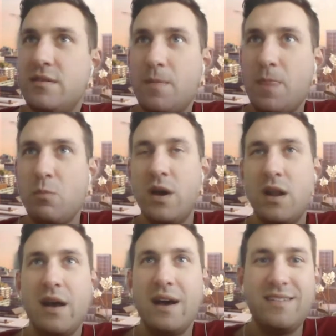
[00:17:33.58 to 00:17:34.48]
We get a
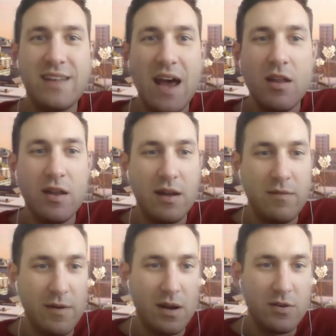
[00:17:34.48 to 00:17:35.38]
nice Saturday night
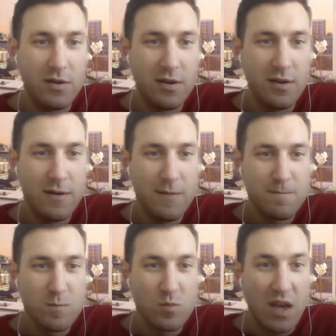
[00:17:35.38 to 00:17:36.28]
finish,
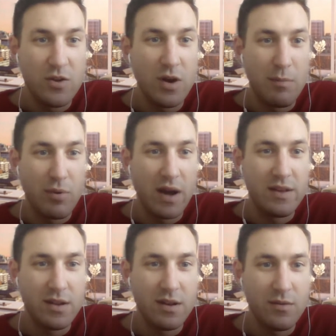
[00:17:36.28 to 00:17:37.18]
and you got
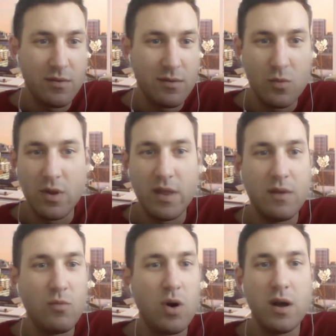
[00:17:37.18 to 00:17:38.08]
Bryson within
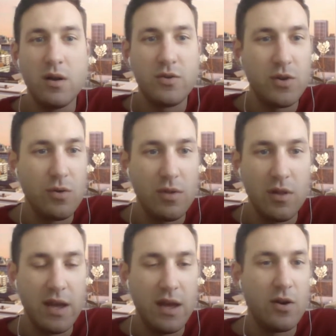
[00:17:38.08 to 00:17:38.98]
1 or 2 of the
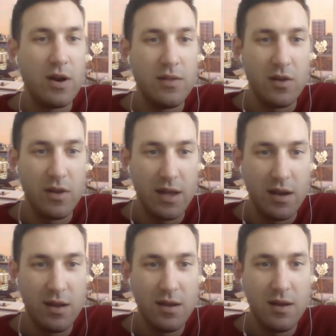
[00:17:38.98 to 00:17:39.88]
lead or in the lead,
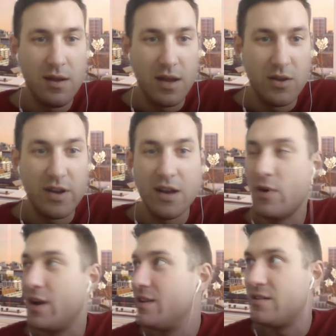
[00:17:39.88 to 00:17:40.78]
and you're getting
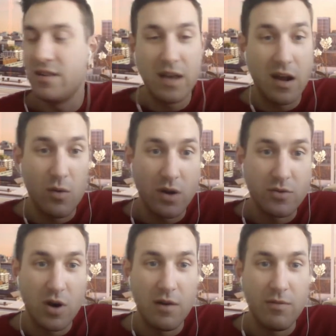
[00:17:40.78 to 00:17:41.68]
ready to sit down and watch
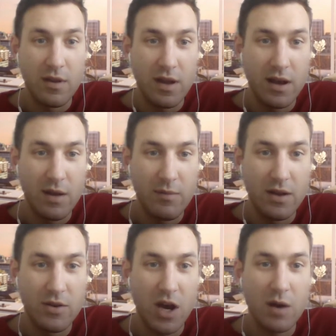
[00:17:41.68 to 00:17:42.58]
golf for the night. I
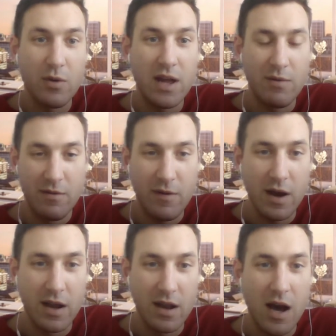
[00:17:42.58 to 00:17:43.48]
mean, talk about having a
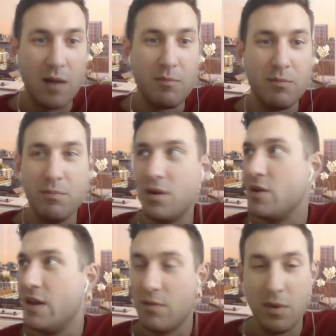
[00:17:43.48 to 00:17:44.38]
fucking
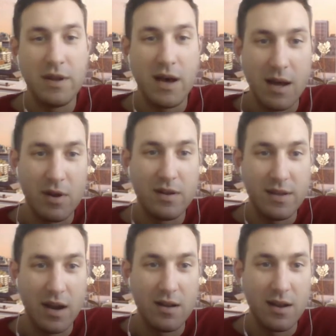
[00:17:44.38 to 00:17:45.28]
unbelievable time on a
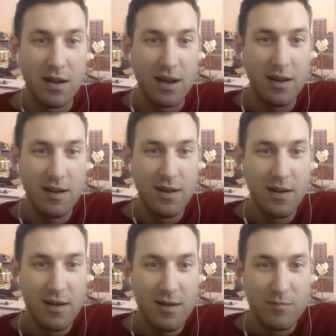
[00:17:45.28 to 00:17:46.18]
Saturday night.
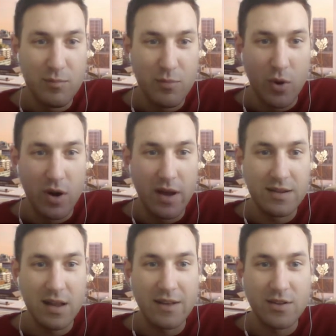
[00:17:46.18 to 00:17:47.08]
Pour a nice
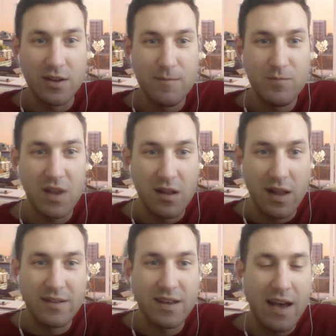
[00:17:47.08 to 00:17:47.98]

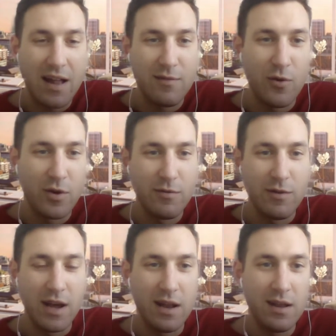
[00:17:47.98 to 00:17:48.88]
glass of California Red.